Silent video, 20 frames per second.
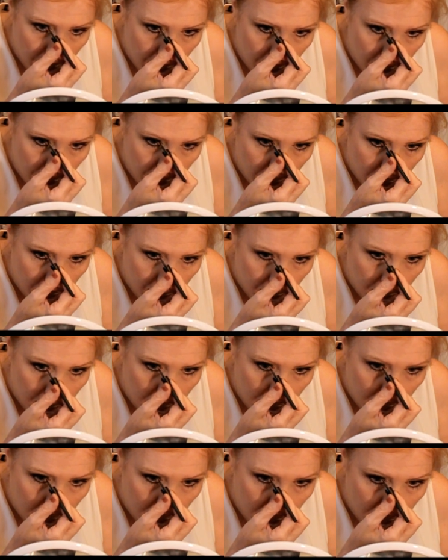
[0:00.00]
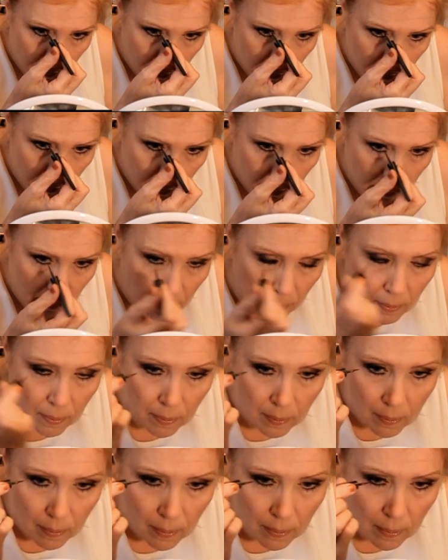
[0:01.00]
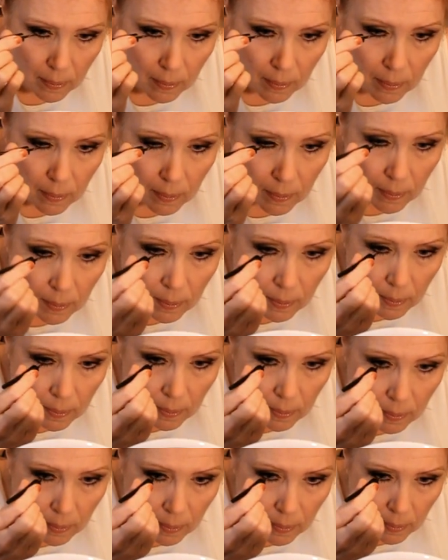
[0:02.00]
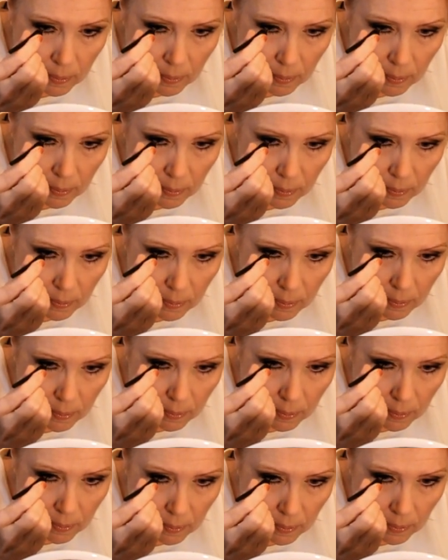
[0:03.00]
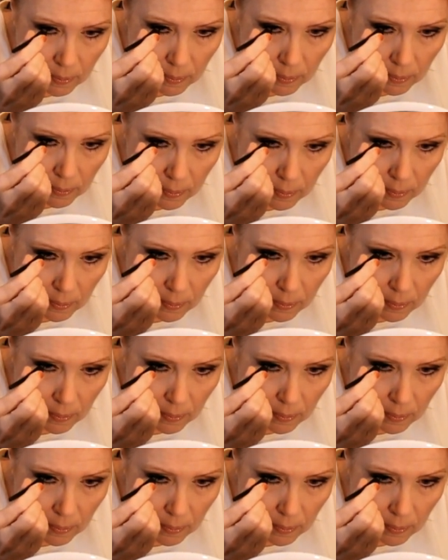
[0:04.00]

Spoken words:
Nothing is said.